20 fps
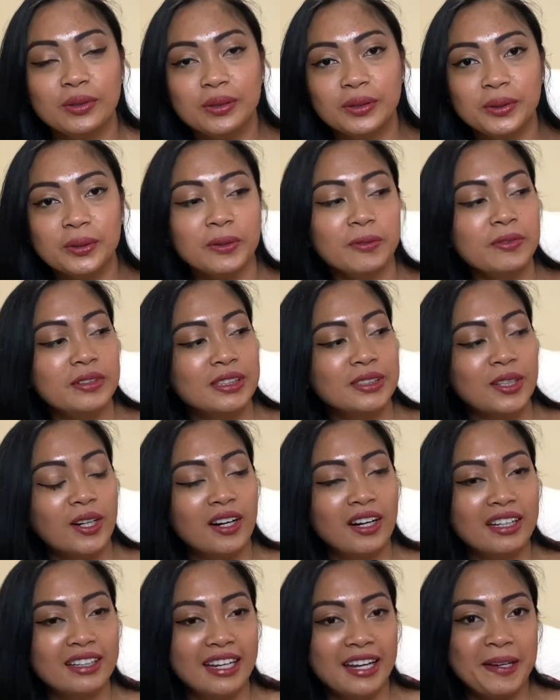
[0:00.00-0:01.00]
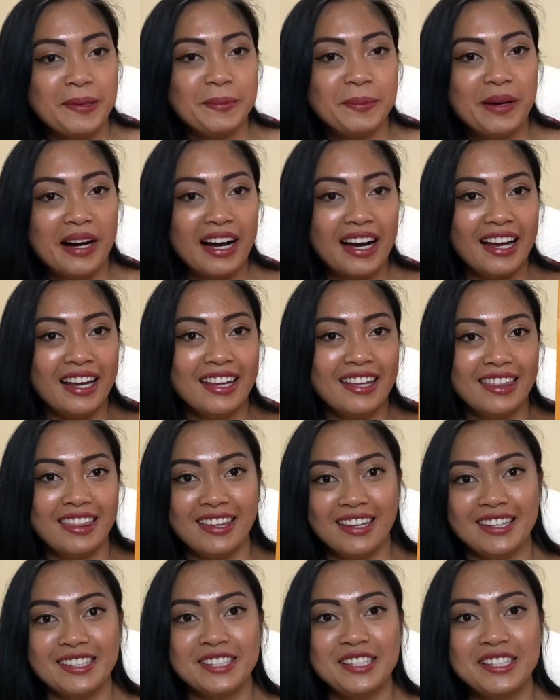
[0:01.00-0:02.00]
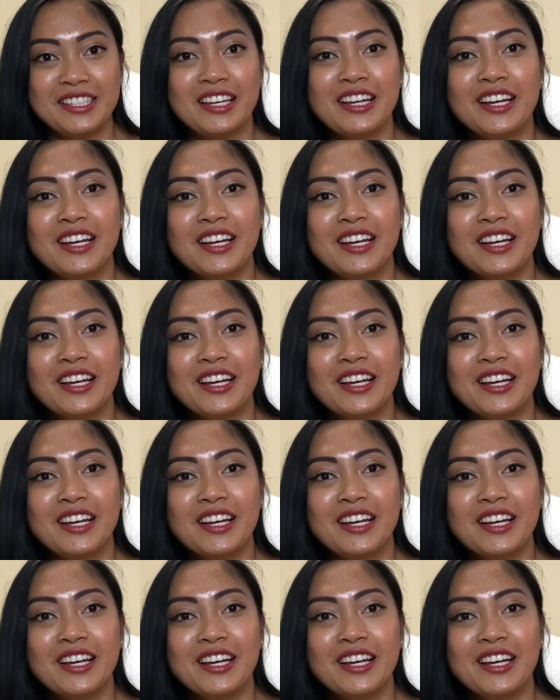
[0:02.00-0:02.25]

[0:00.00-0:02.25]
Louis Vuitton and buy this